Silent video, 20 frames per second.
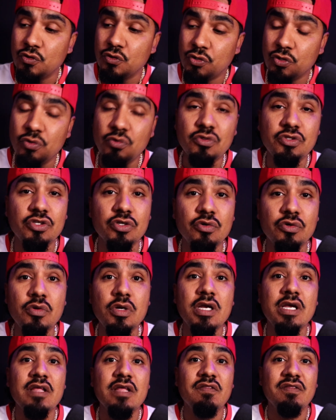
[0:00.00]
due to
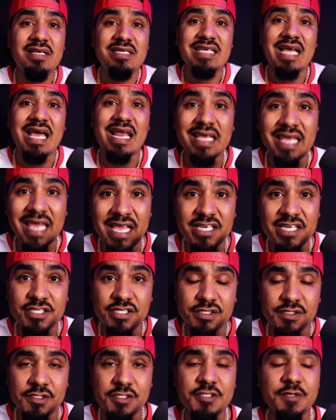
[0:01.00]
these
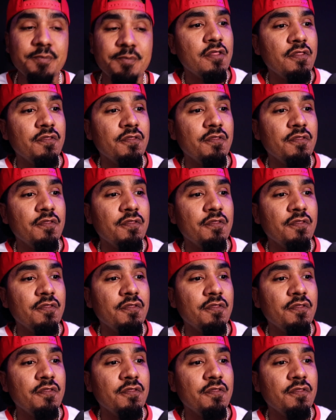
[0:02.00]
allegations.